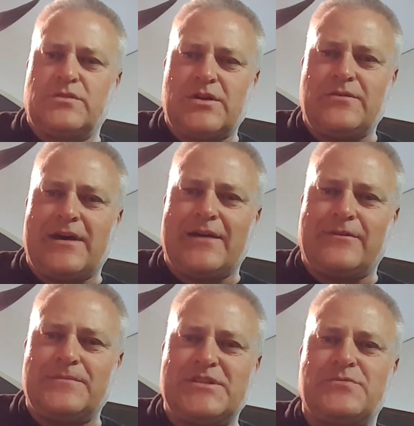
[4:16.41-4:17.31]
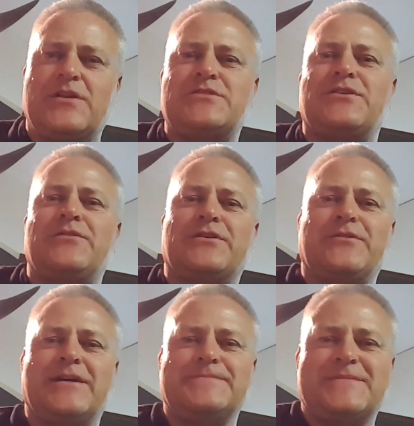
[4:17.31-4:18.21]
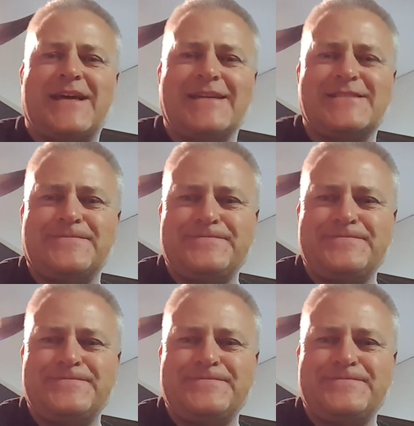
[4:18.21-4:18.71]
tone out of them. Just wanted to show you real quick. Thanks.